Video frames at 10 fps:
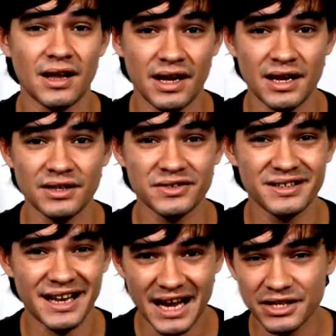end
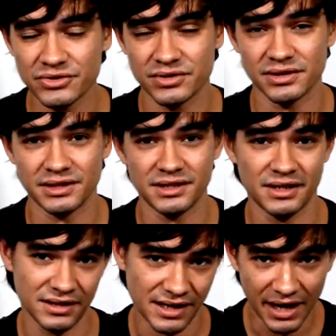naturally
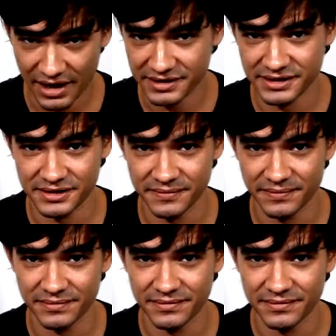in s,